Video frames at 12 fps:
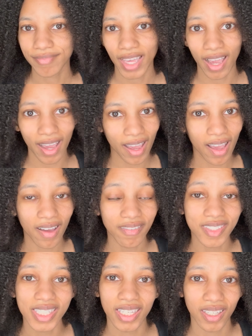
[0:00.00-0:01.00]
I
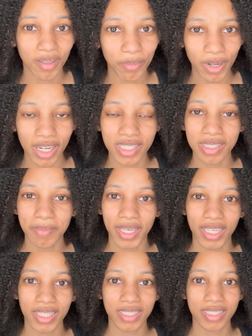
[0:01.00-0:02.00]
have 10
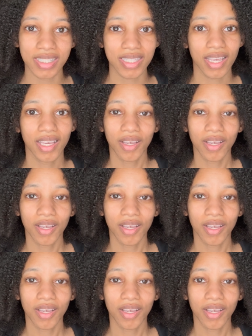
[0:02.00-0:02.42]
bridesmaids